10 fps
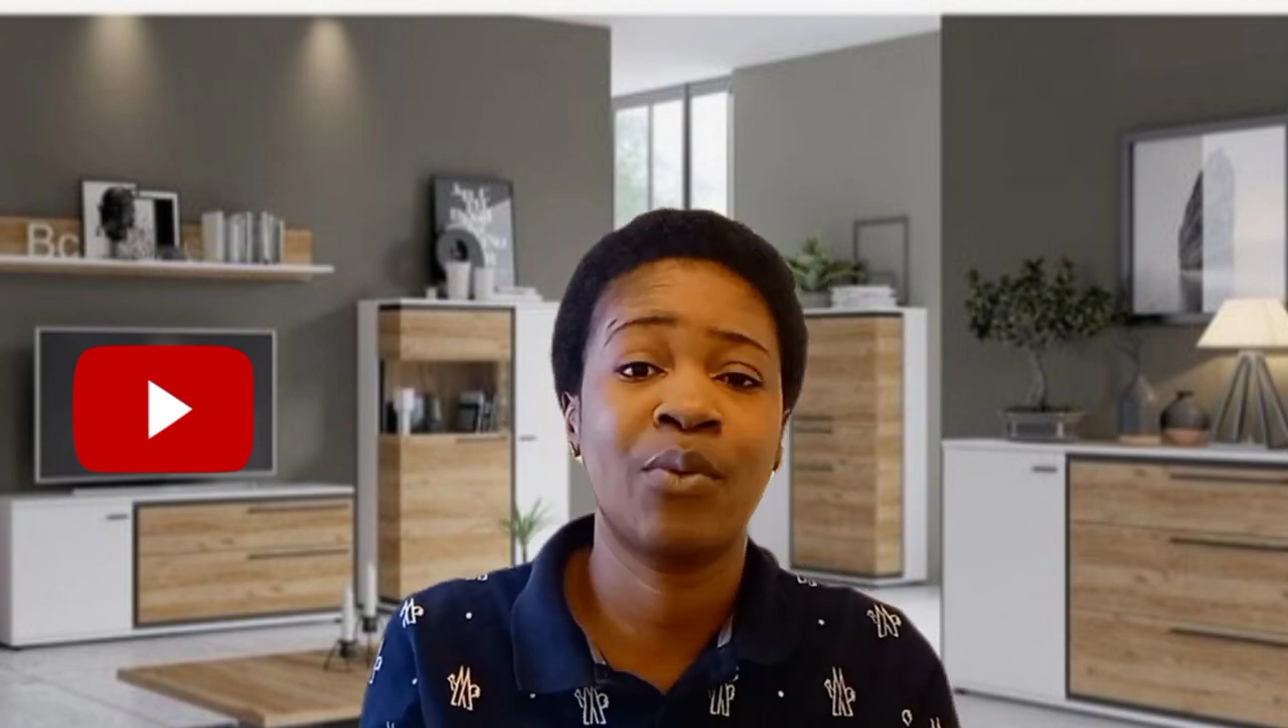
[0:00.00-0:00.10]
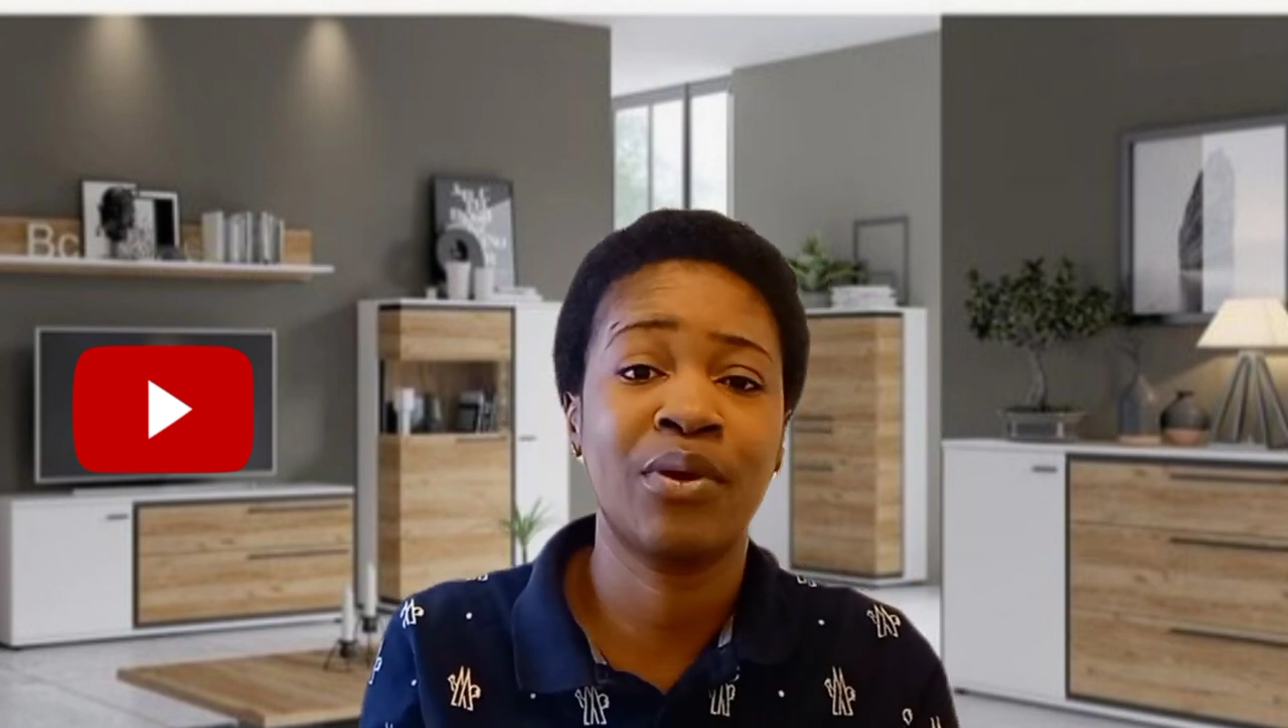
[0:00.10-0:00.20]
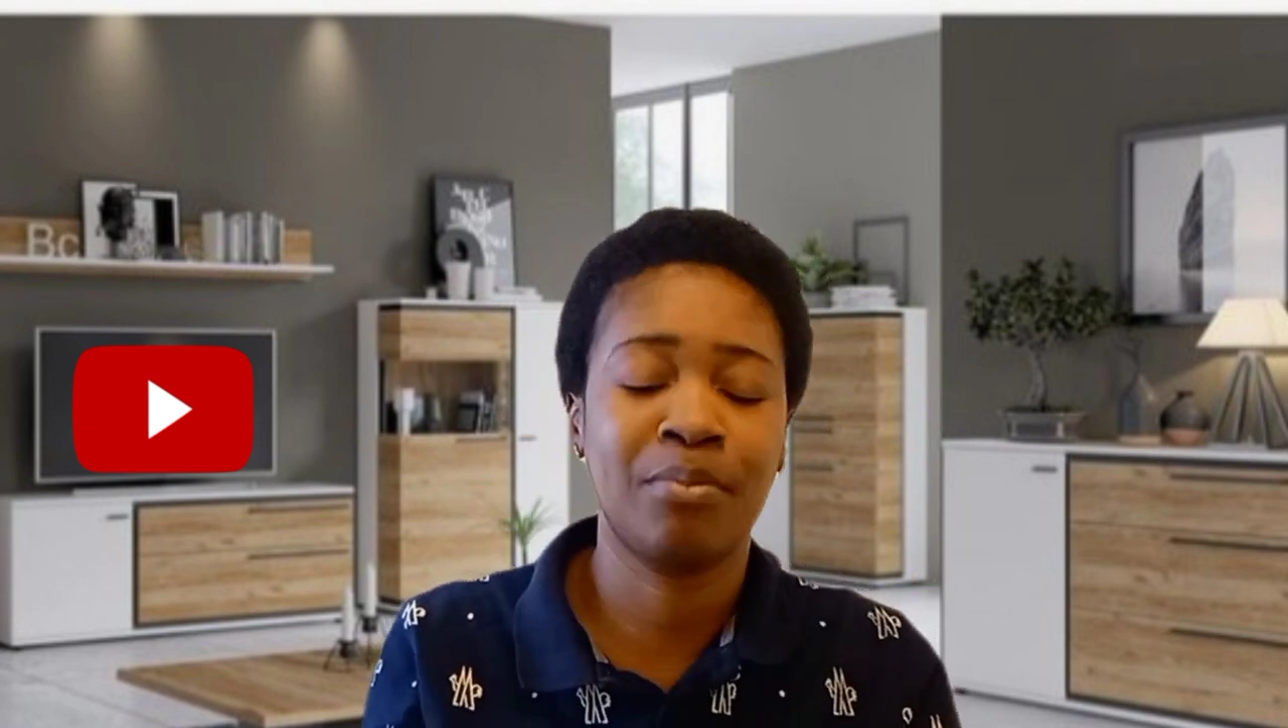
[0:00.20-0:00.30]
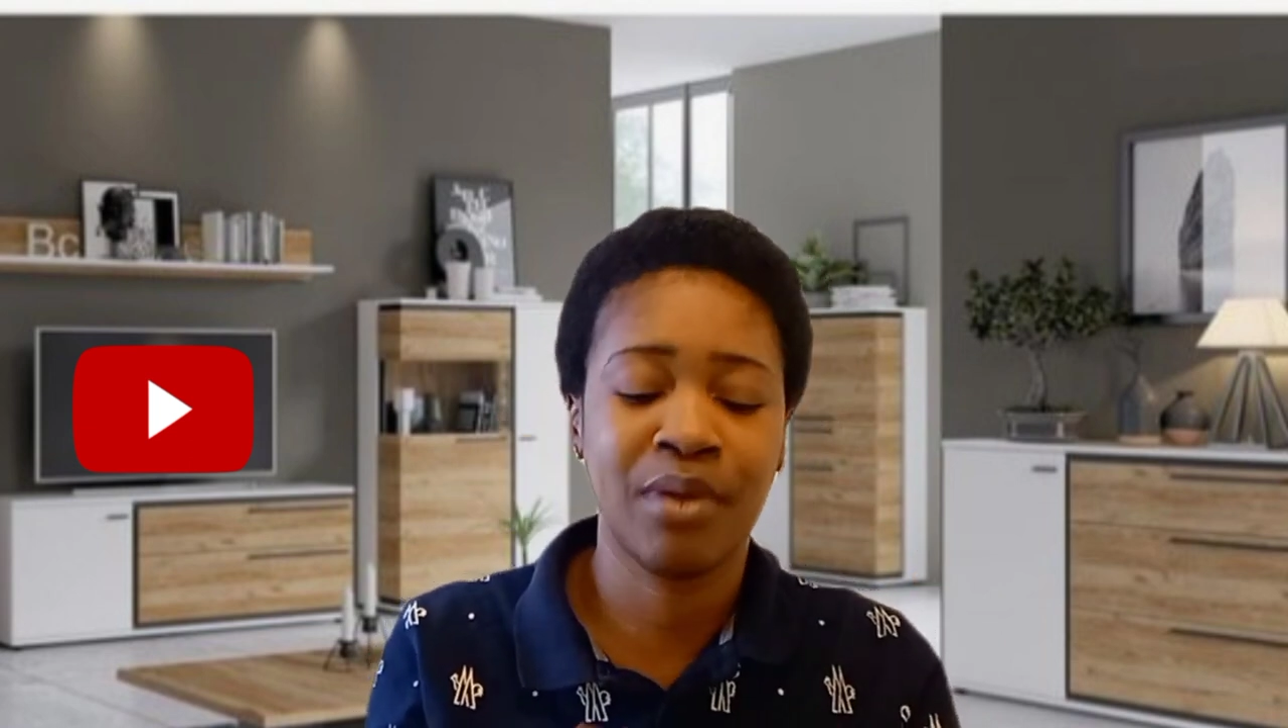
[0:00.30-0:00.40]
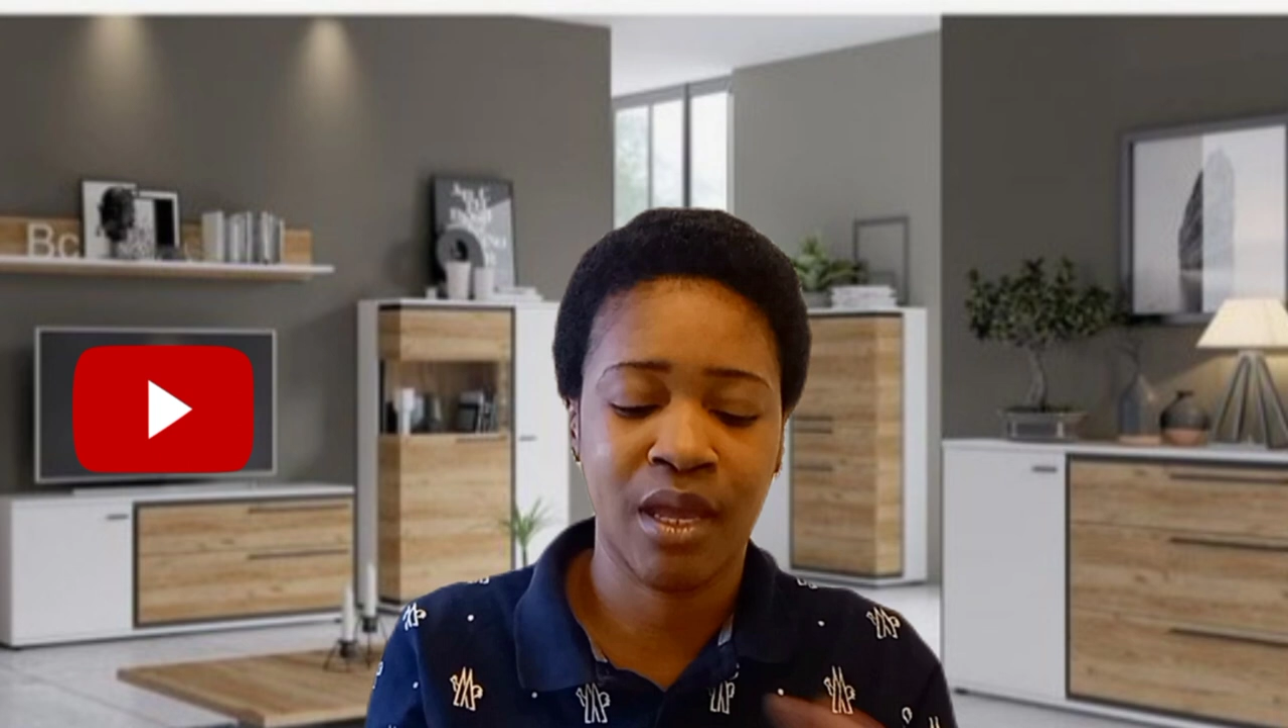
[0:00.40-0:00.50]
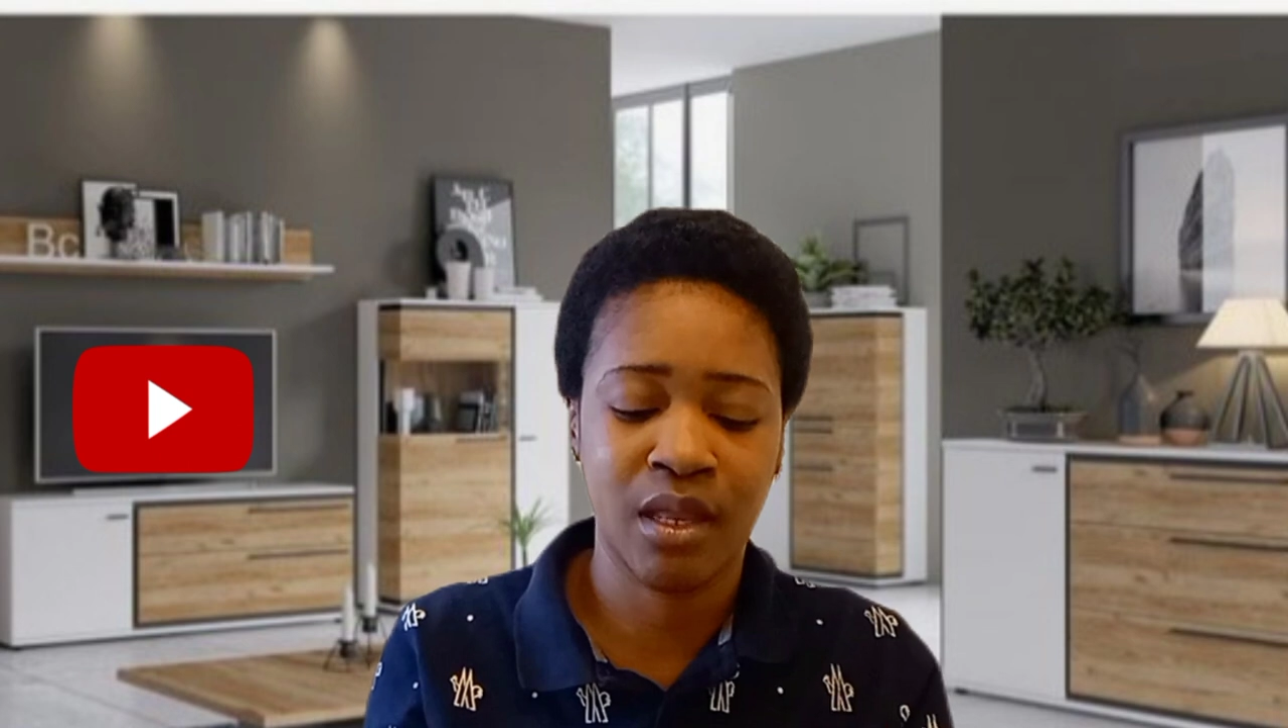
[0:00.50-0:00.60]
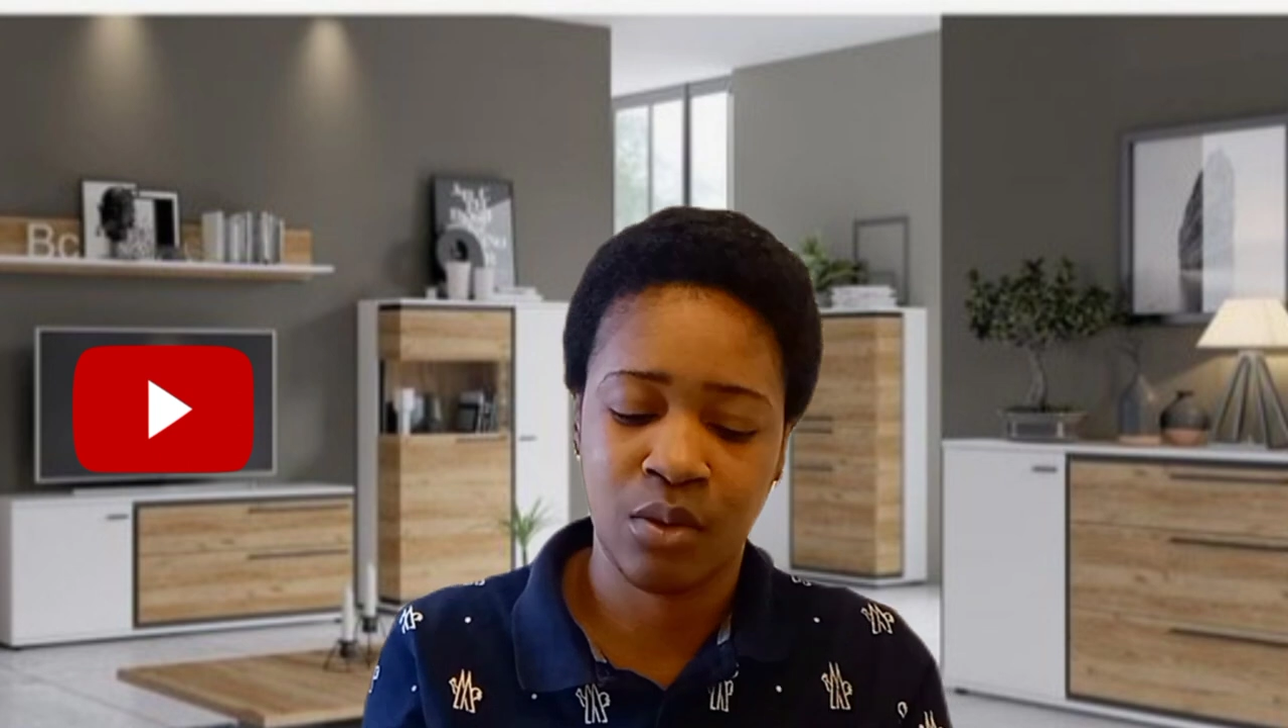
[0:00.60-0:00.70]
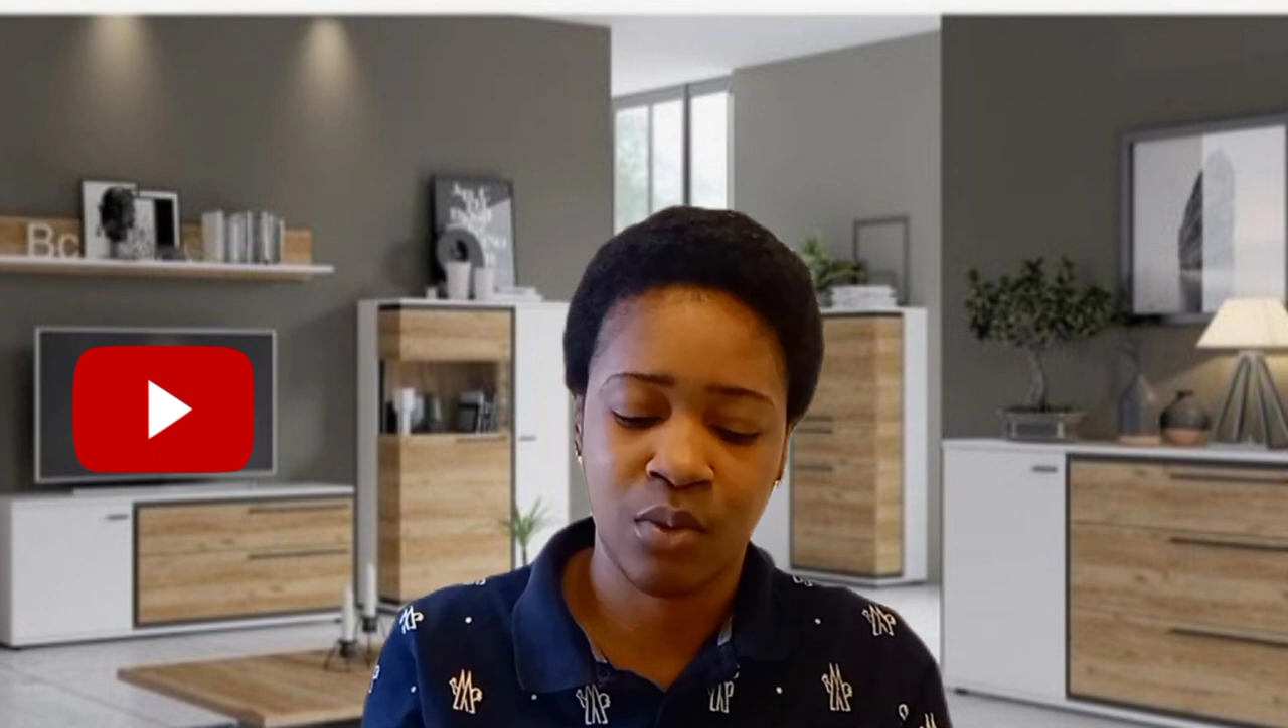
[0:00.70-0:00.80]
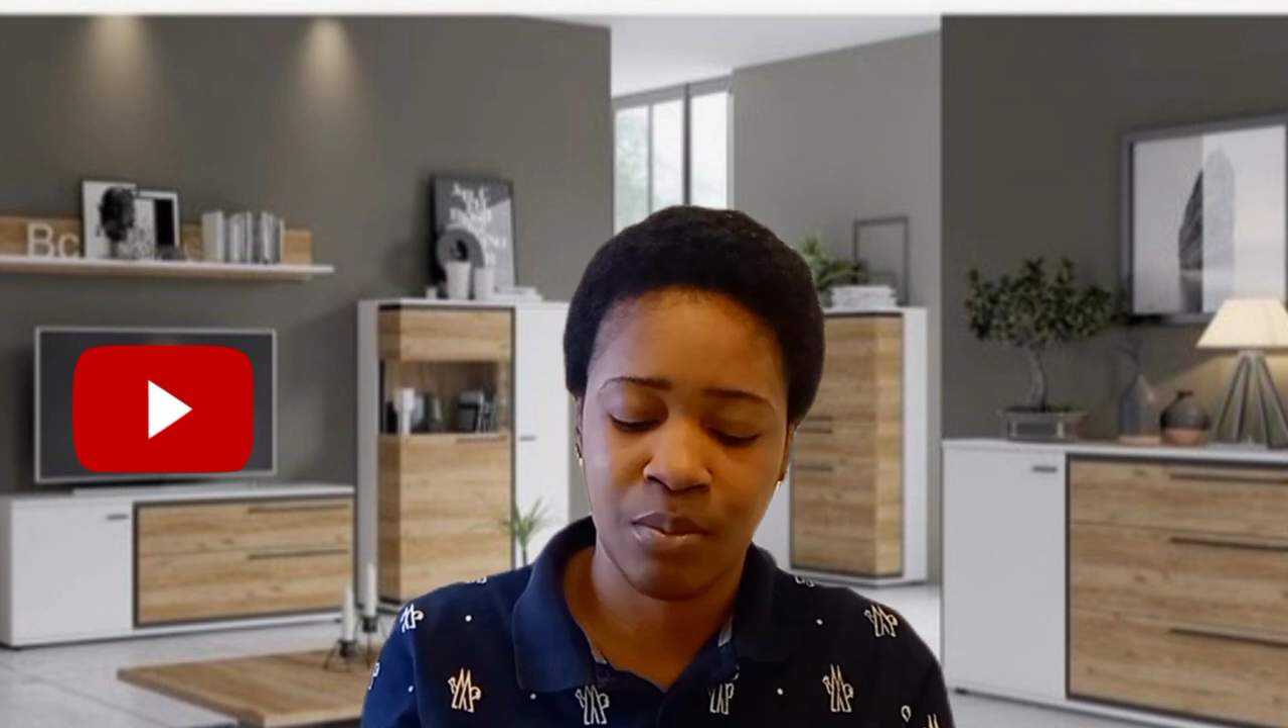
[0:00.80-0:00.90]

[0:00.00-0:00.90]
with me anyway,